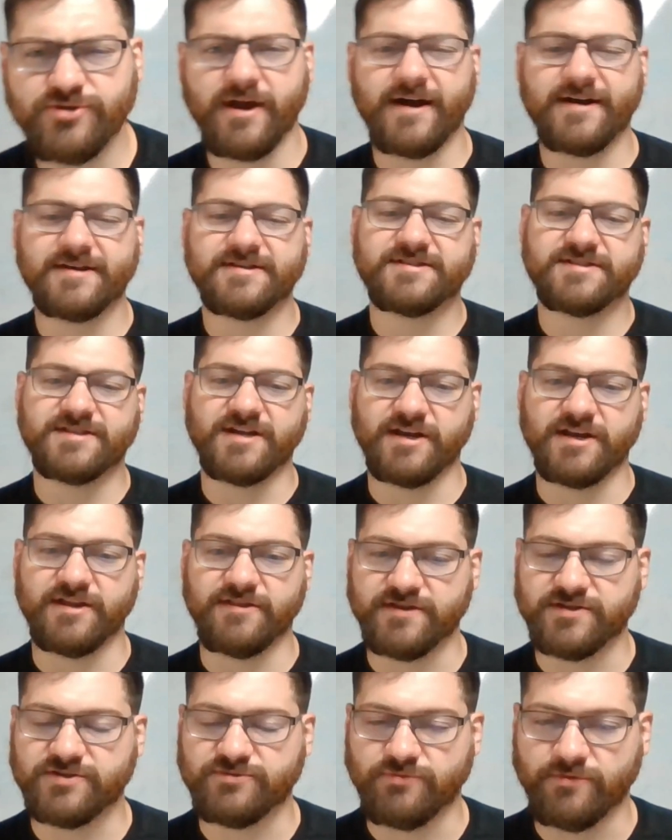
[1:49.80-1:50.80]
you guys study
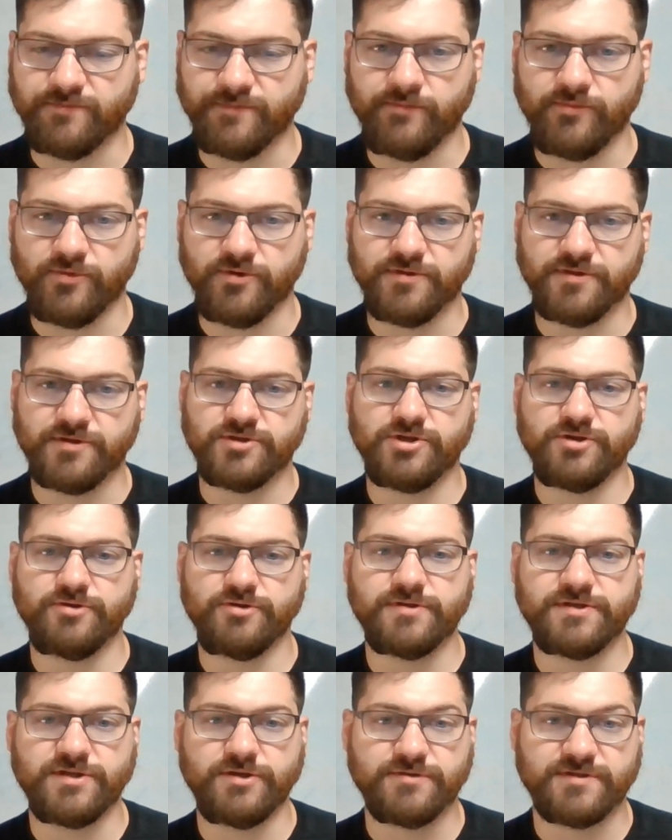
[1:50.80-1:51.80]
this, remember, the
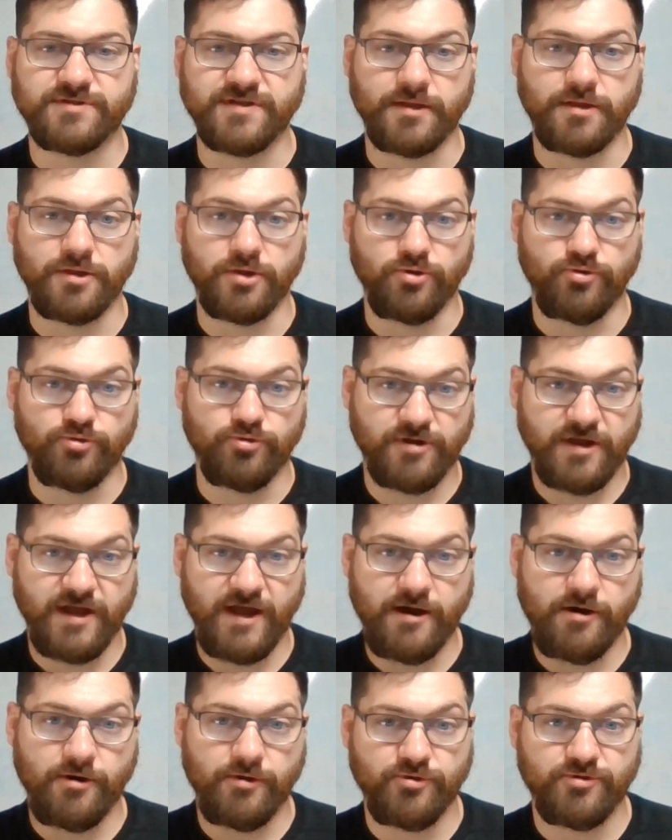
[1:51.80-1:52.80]
Jews use a lunar
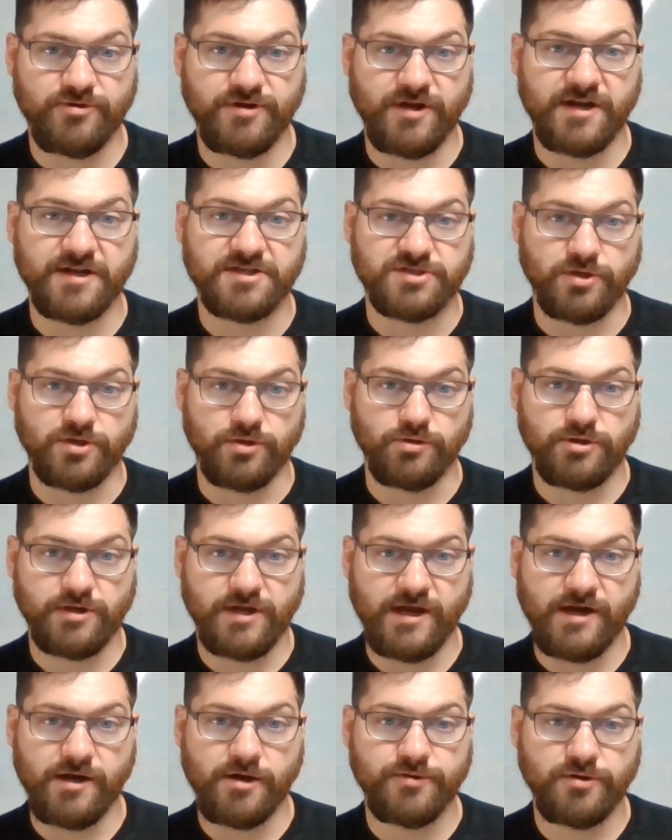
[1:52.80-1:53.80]
calendar, not a solar
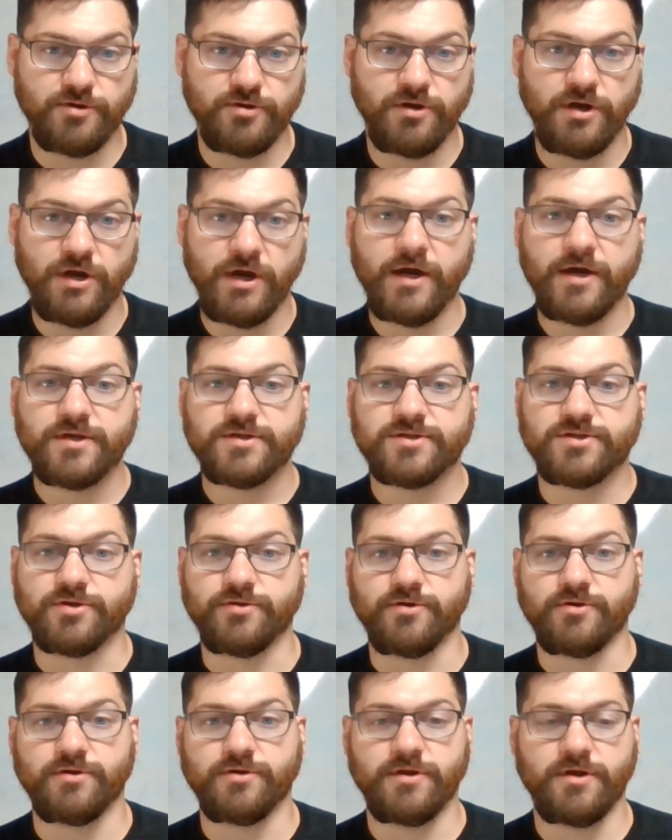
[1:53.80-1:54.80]
calendar. So
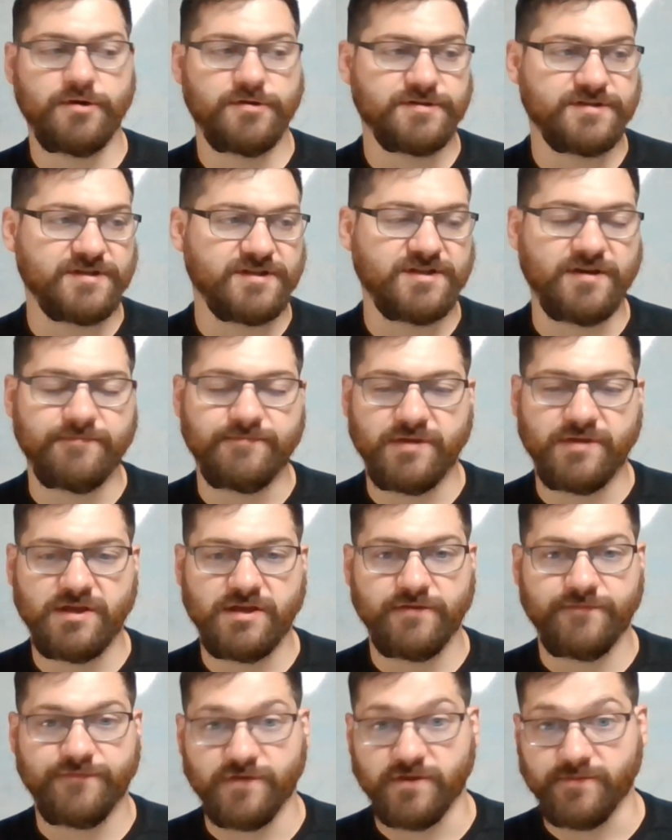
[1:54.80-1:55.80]
their years end up
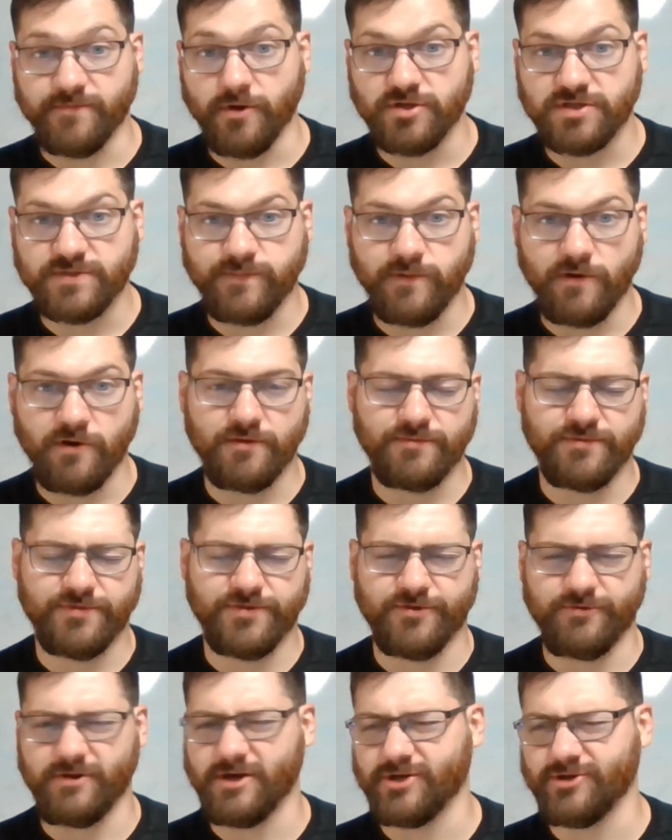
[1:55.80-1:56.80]
being, for the most part,
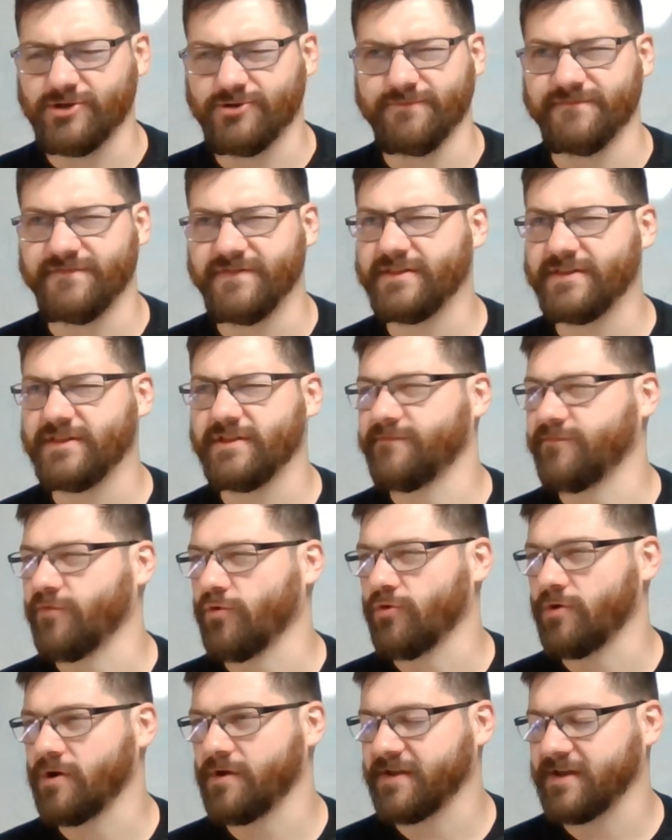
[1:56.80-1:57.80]

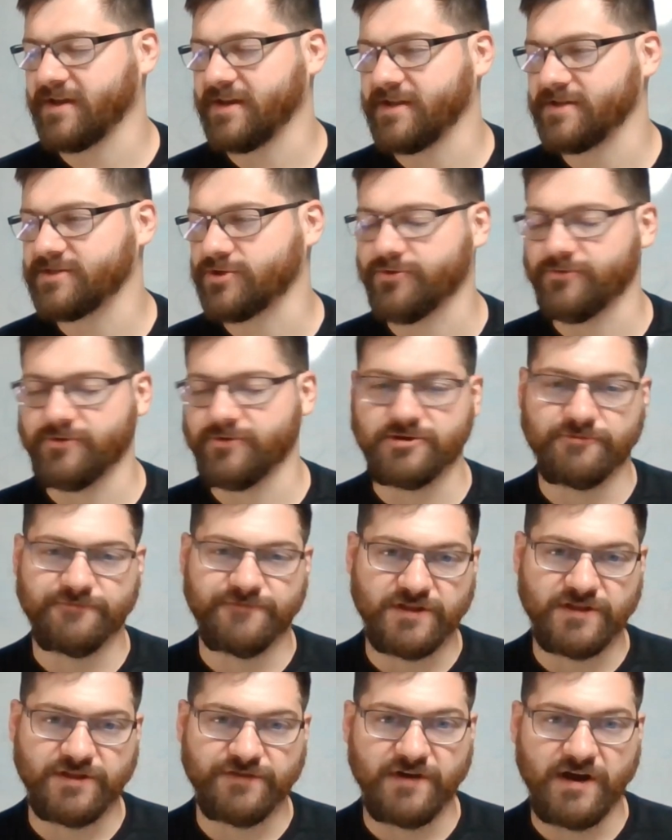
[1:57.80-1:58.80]
354, I think it is, or
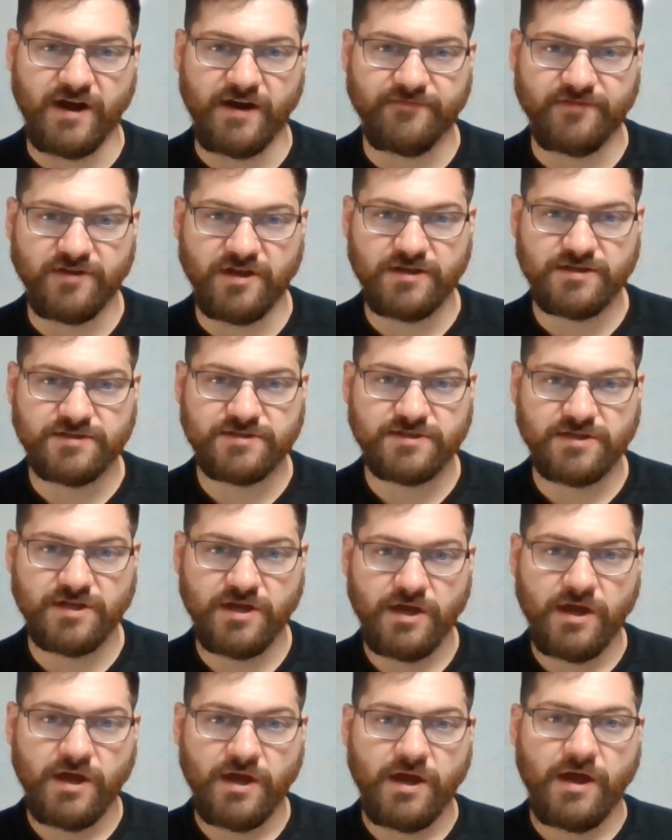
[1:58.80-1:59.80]
355 days.
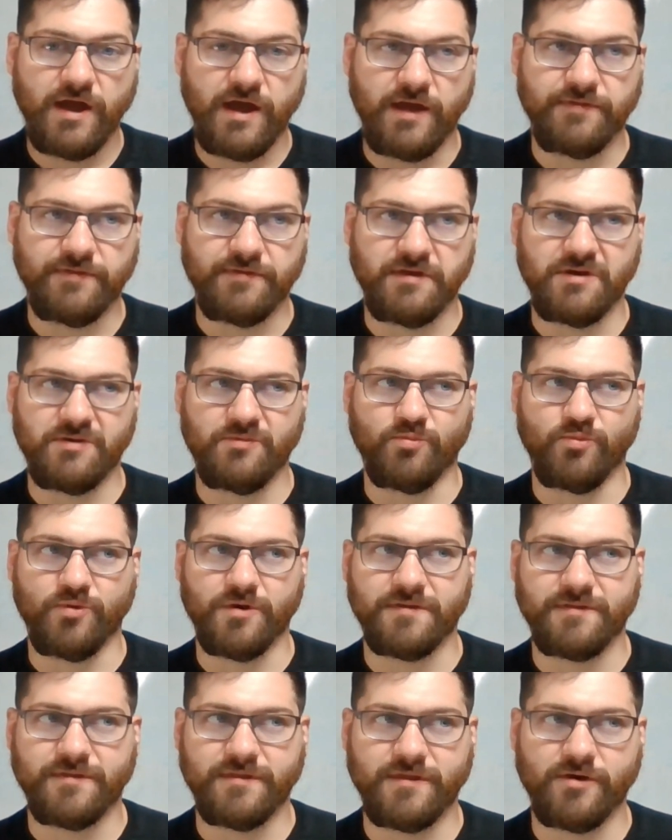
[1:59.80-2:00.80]
And then
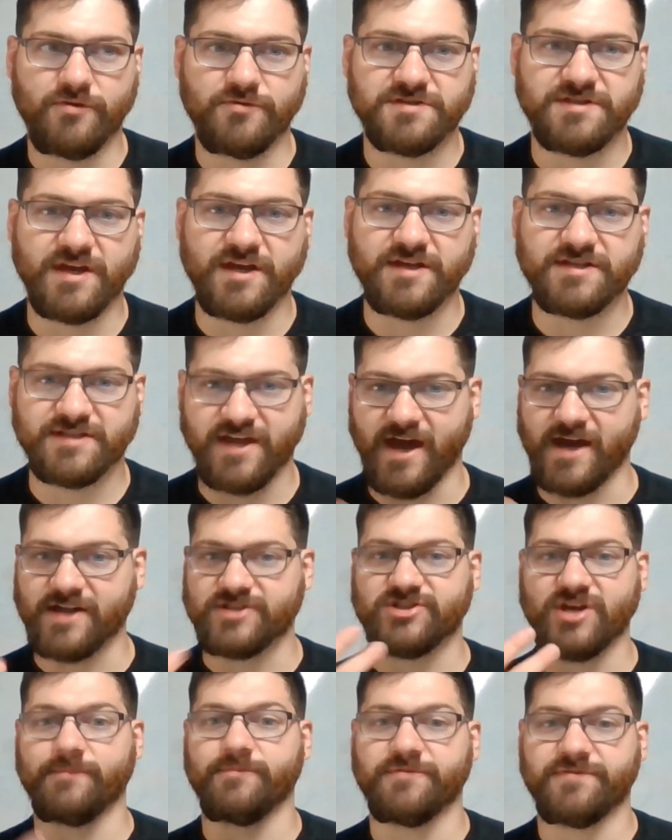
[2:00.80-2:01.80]
when those days
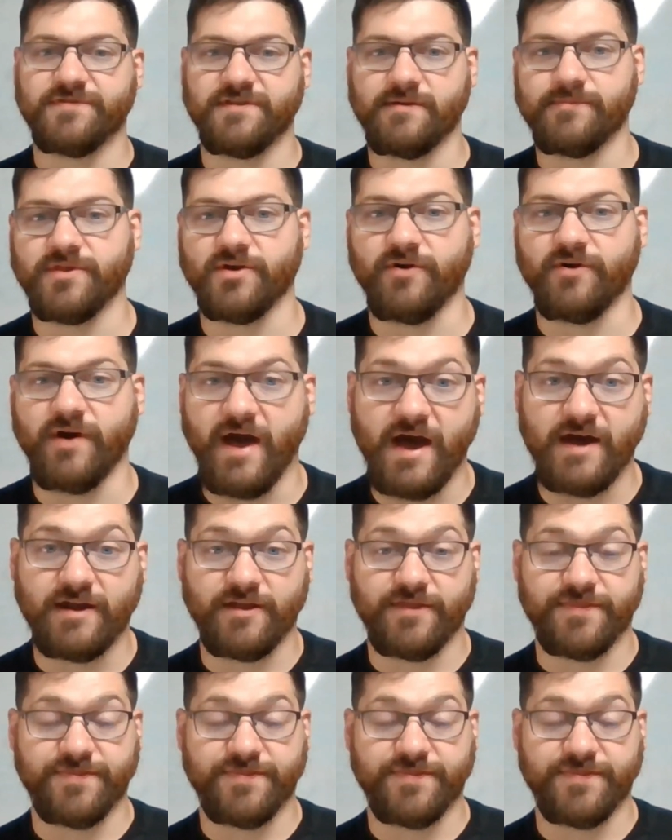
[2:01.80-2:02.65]
catch up with them, they'll add a